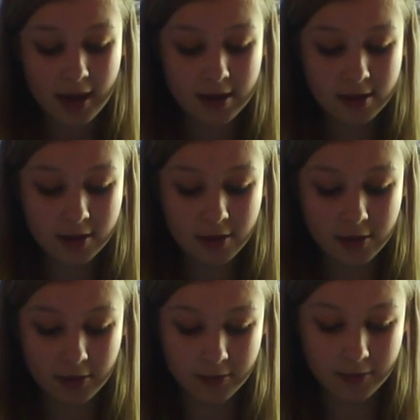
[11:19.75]
In the
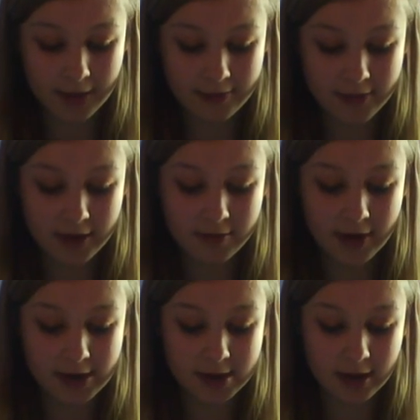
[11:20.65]
court where Finn and
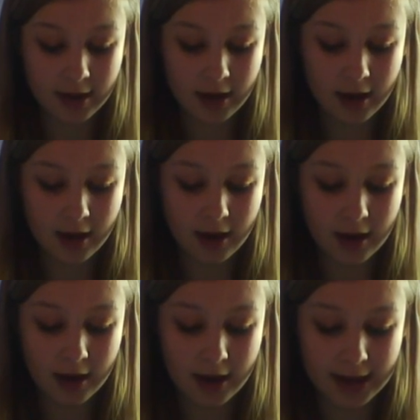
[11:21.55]
Rachel
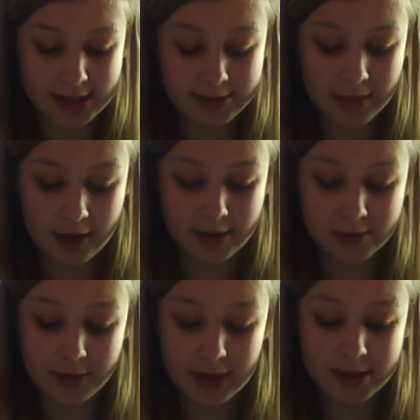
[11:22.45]
are getting
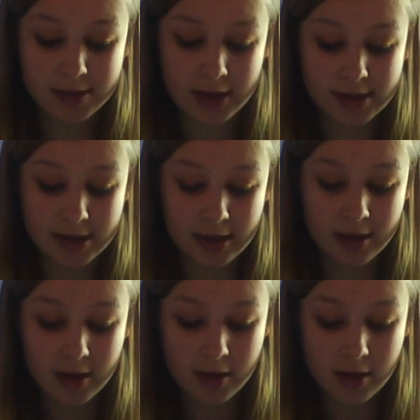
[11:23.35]
married, Will is trying to